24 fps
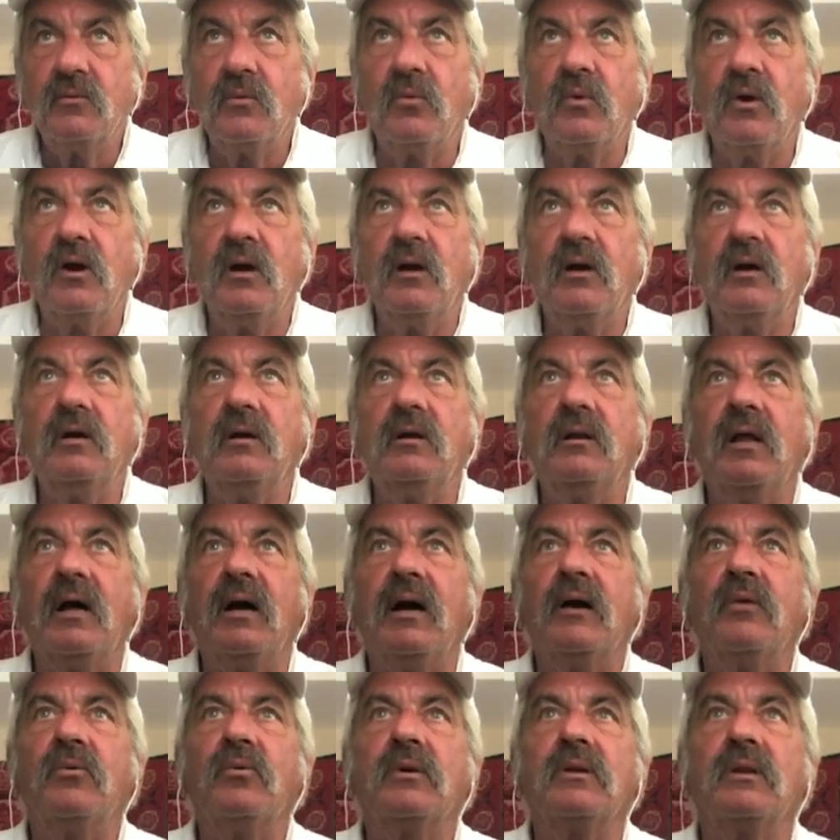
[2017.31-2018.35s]
Well,
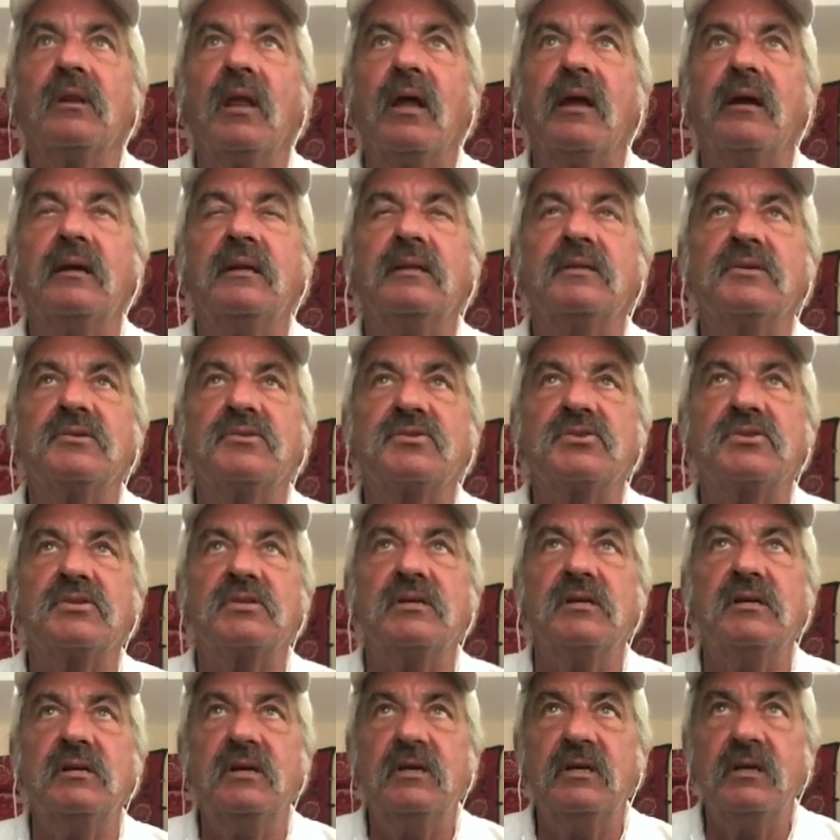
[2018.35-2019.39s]
I would like to
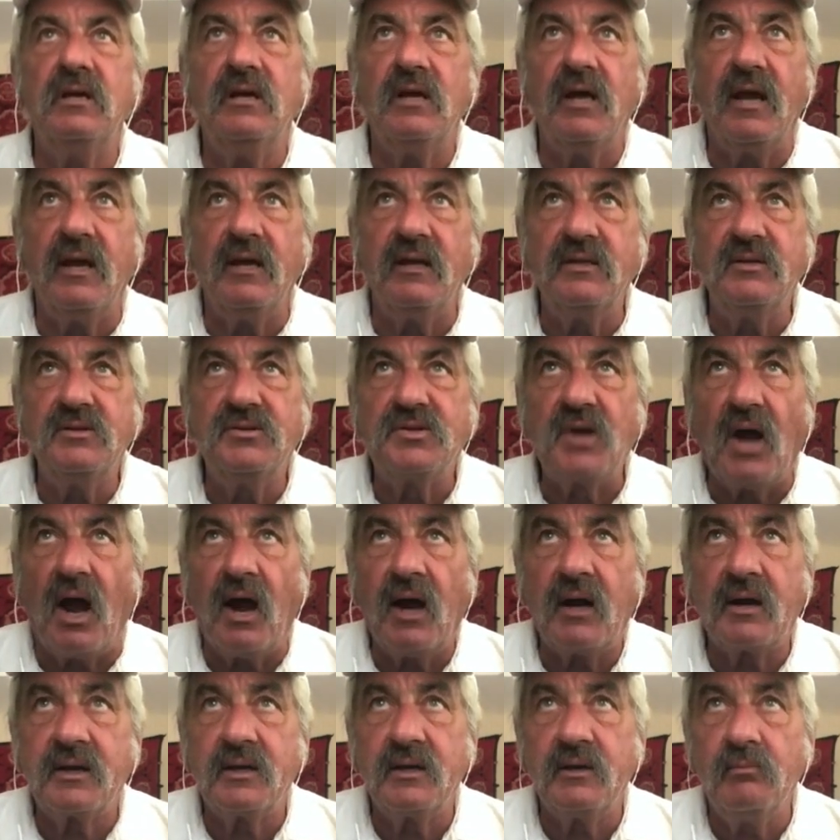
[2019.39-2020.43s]
see a
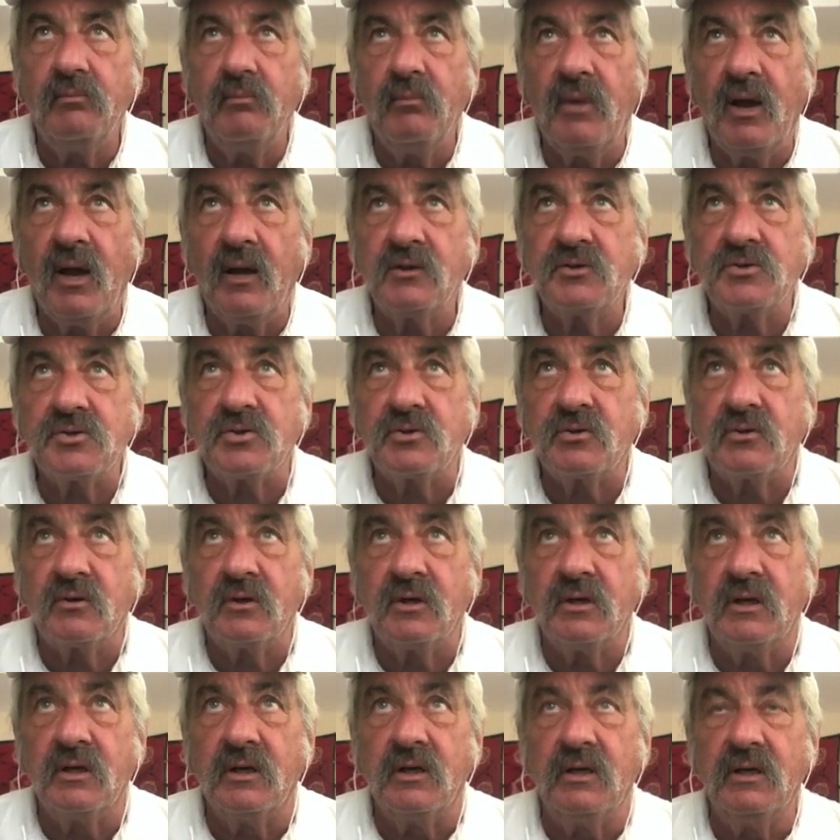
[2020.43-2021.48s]

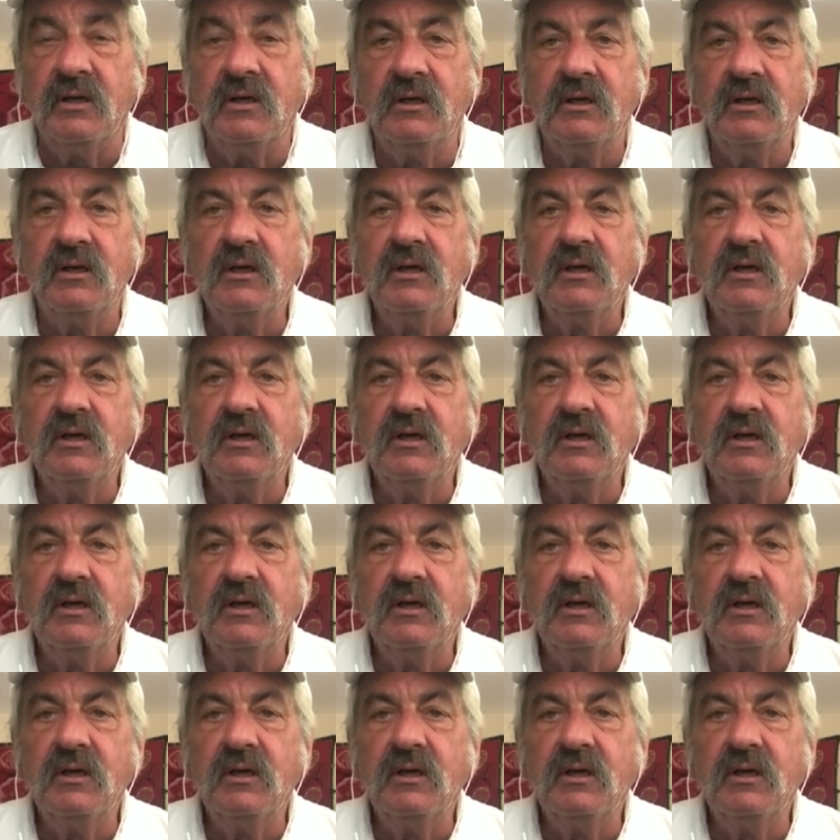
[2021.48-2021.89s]
documentary